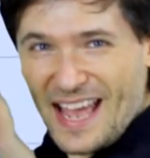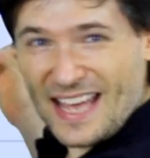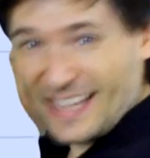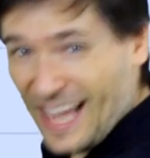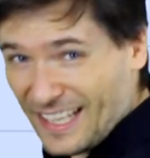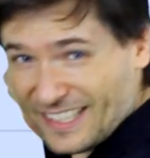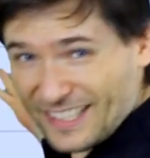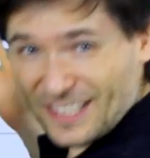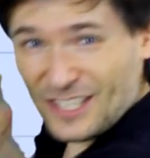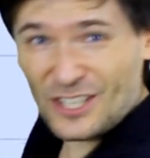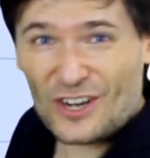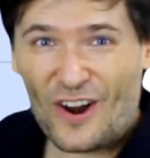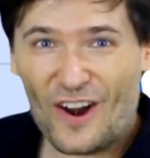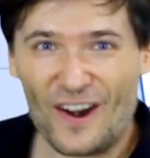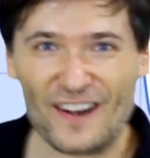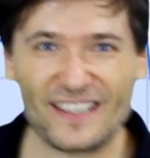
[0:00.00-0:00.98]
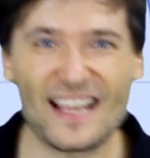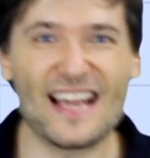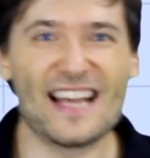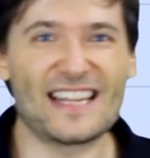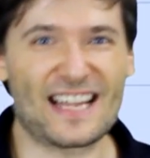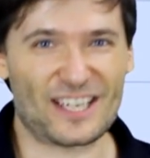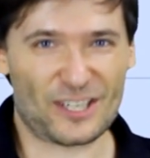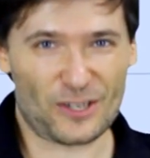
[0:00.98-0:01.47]
That's the chart
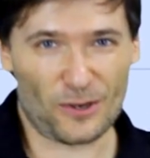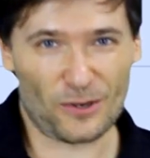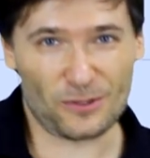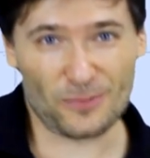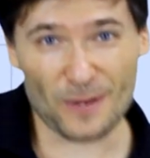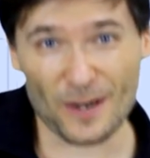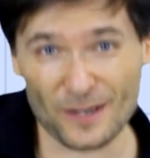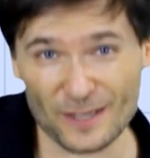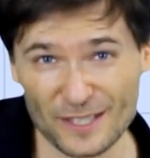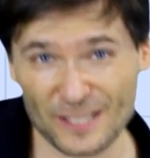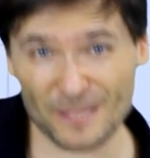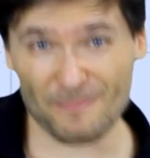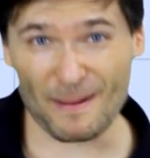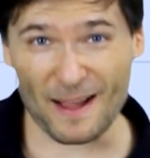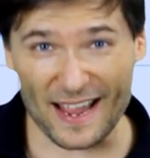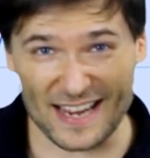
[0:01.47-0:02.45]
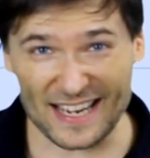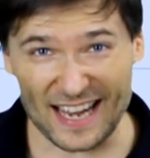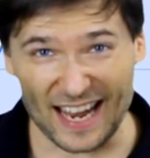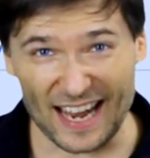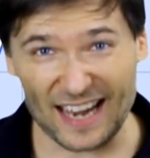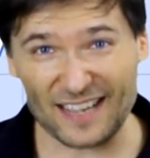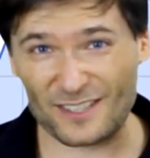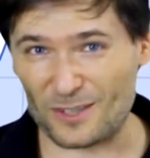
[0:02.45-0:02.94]
that shows we are
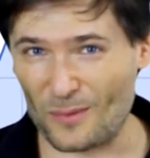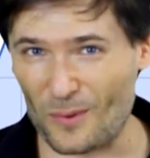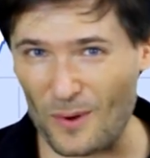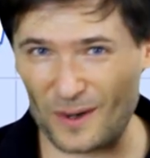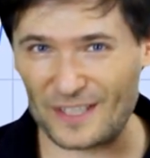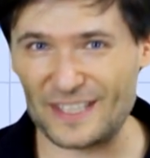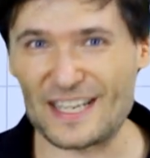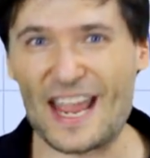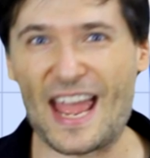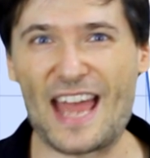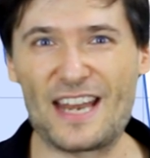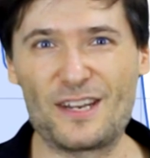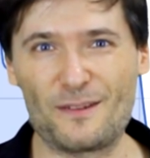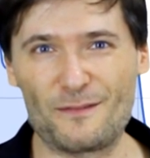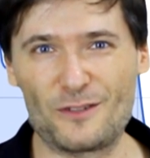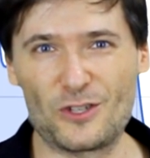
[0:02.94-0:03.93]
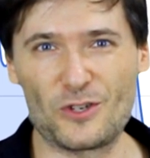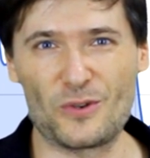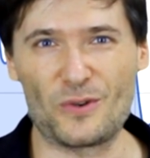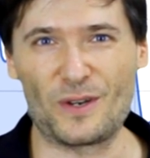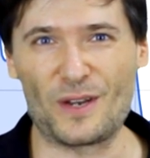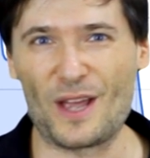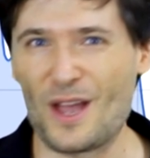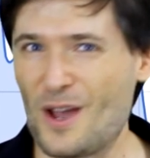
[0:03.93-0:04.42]
spiking towards the end of
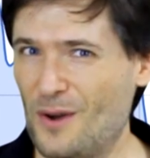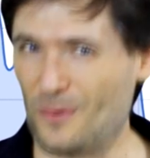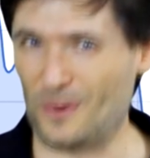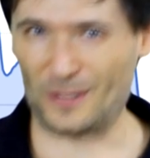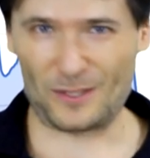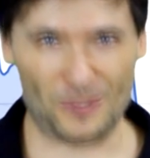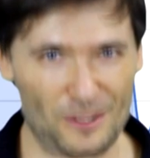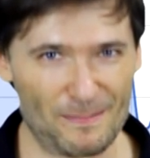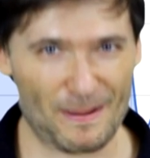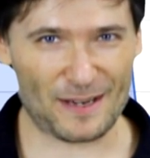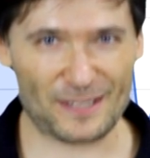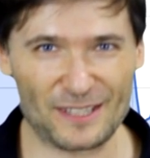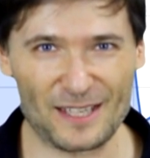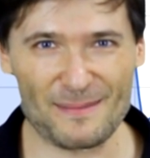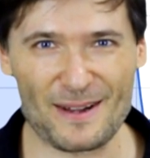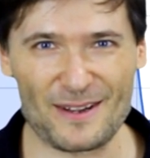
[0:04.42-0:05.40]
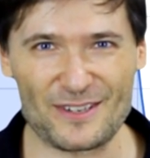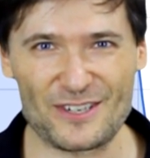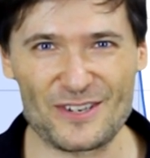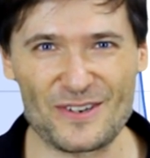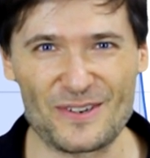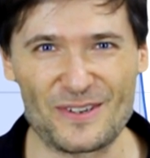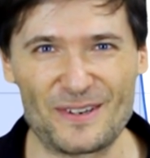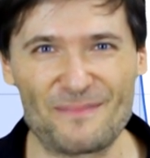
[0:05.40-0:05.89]
June. What's so special about
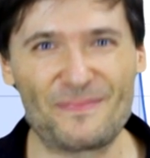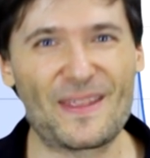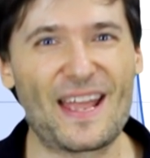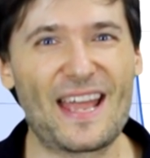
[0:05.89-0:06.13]
June?